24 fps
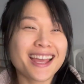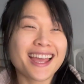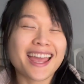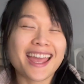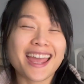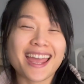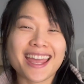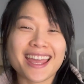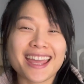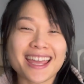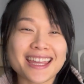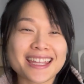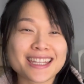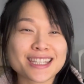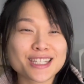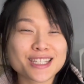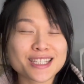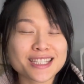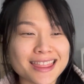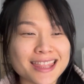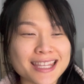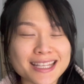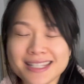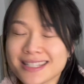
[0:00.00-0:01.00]
And
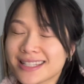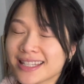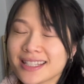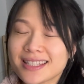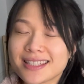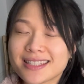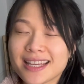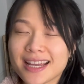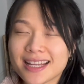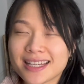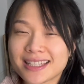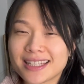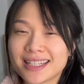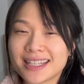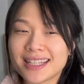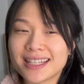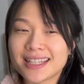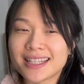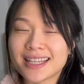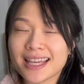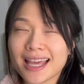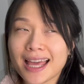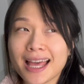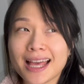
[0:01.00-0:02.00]
this
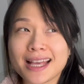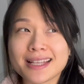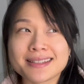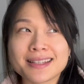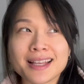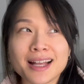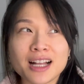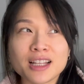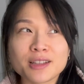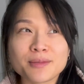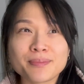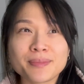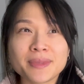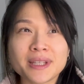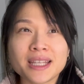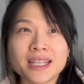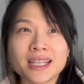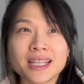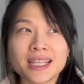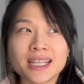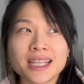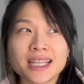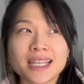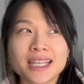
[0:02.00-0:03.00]
technique has helped
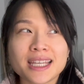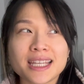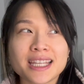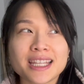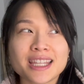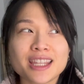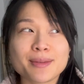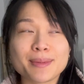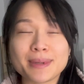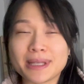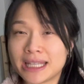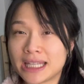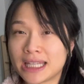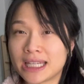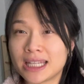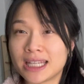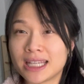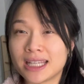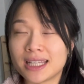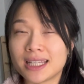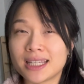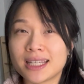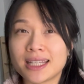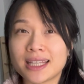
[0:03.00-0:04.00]
me in the
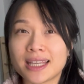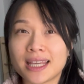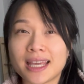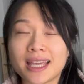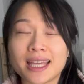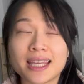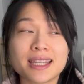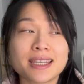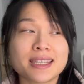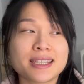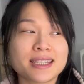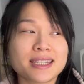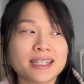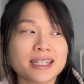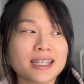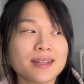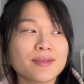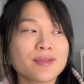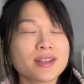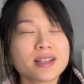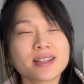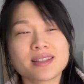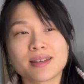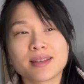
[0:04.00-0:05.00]
beginning, and
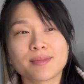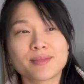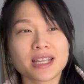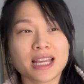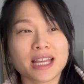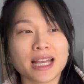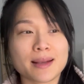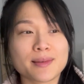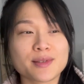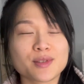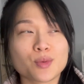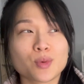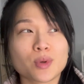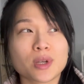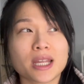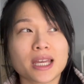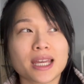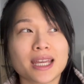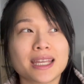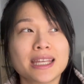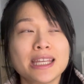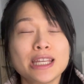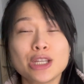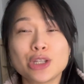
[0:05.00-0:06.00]
even sometimes when
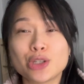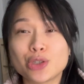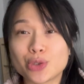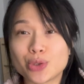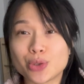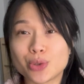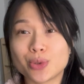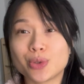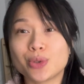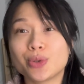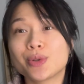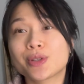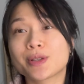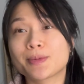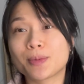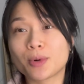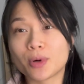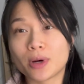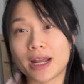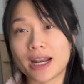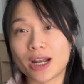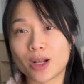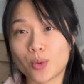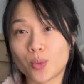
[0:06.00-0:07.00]
I do
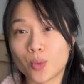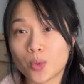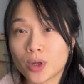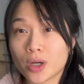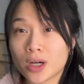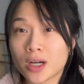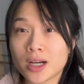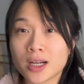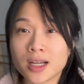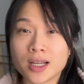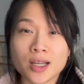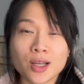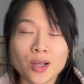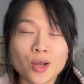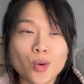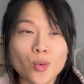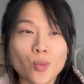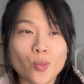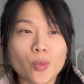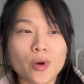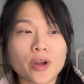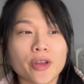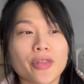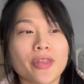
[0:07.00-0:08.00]
sporadic work
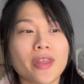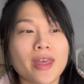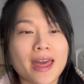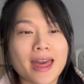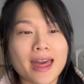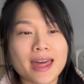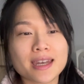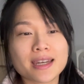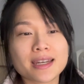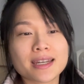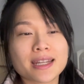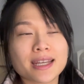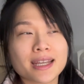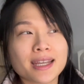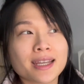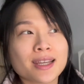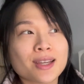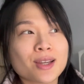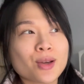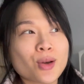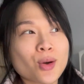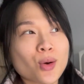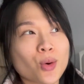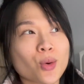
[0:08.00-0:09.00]
with
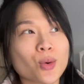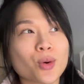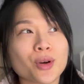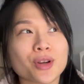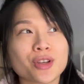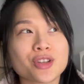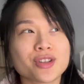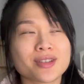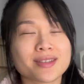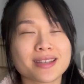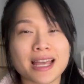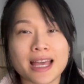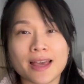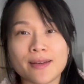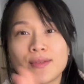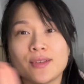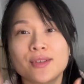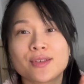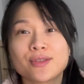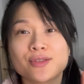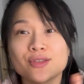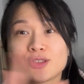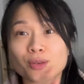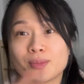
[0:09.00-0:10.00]
editing or just
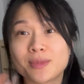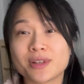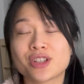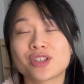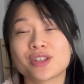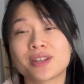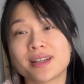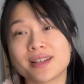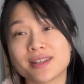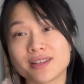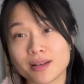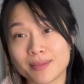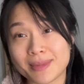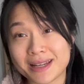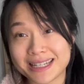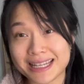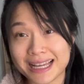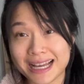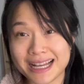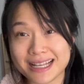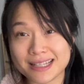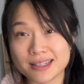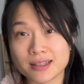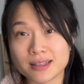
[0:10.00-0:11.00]
having so much things on my
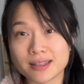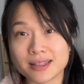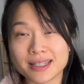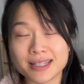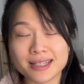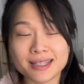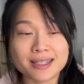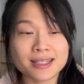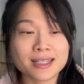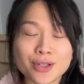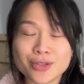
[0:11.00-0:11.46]
task list.